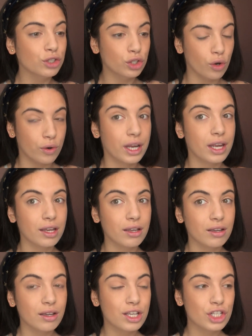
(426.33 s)
going
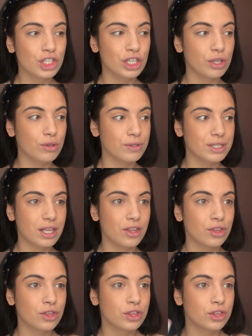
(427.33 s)
to use
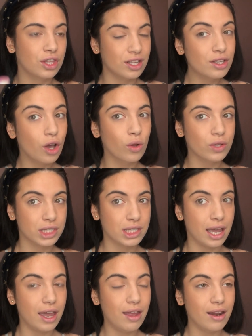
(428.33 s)
this whole
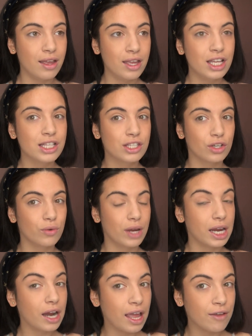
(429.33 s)
set to
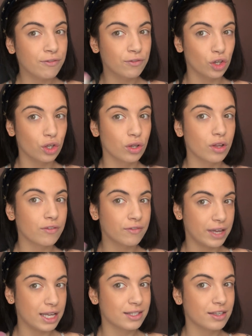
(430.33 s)
create a full
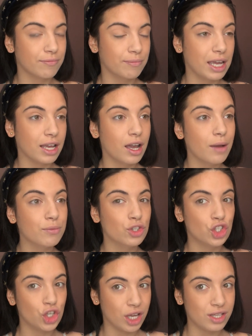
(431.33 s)
face of makeup
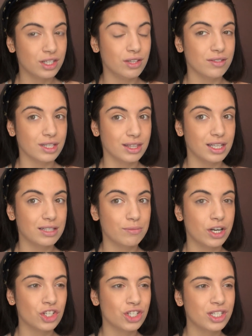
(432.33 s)
just using these
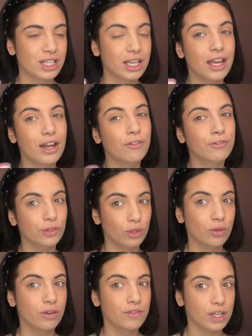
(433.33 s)
brushes to get a
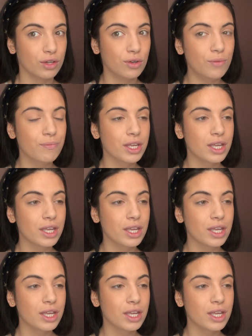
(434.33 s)
full review.